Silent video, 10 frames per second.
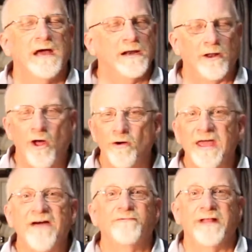And
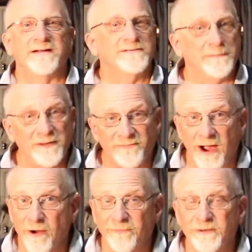long after that chimney
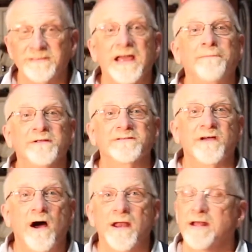fire, for example, is
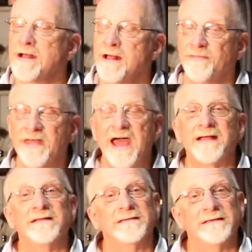gone,
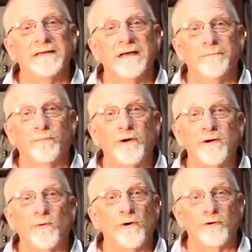that
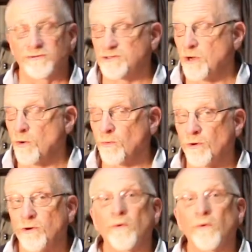brickwork or stonework,